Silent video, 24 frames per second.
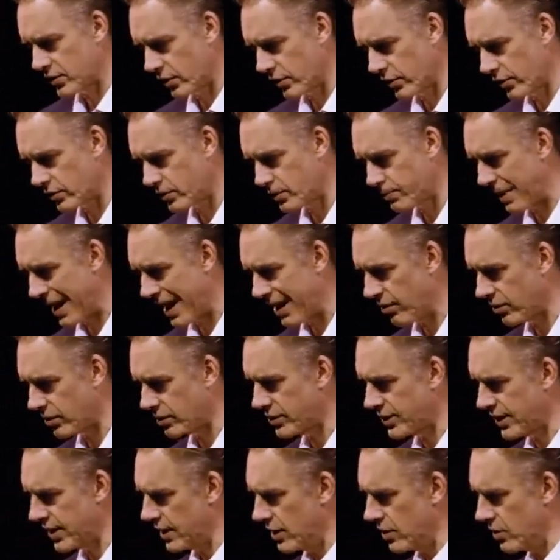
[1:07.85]
all those
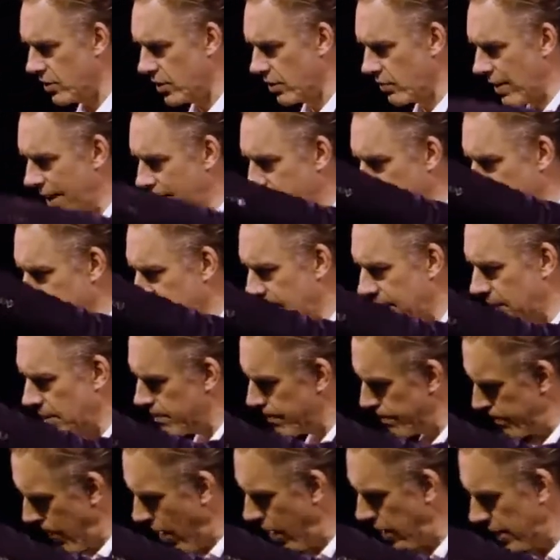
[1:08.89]
powers that you can represent
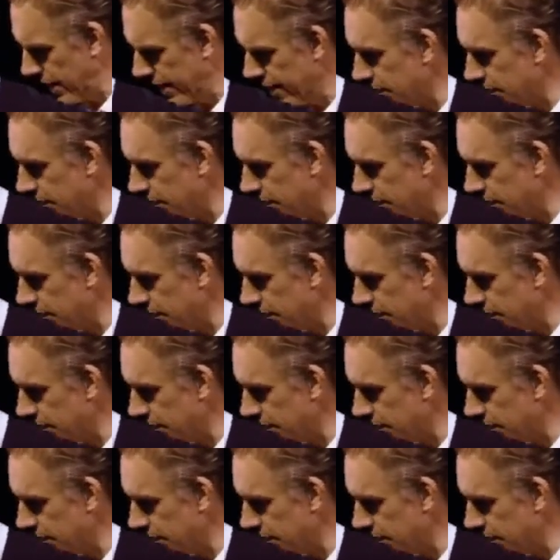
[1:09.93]
partly,